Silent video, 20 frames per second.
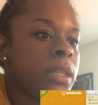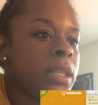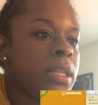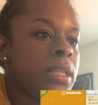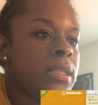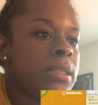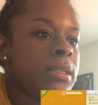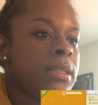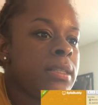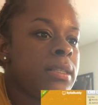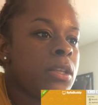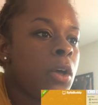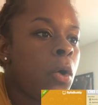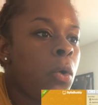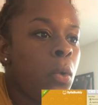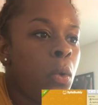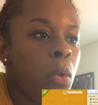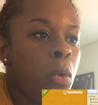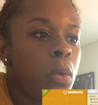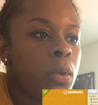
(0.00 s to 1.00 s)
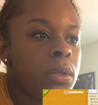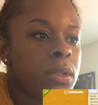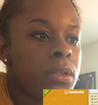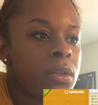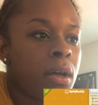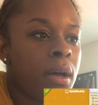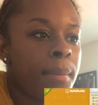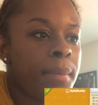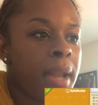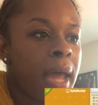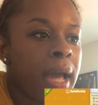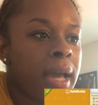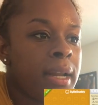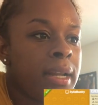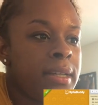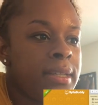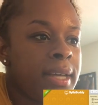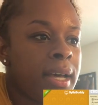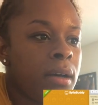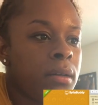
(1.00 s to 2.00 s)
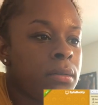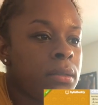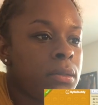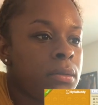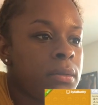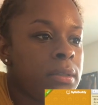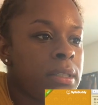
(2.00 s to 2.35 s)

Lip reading: This is old, so I'm not going to download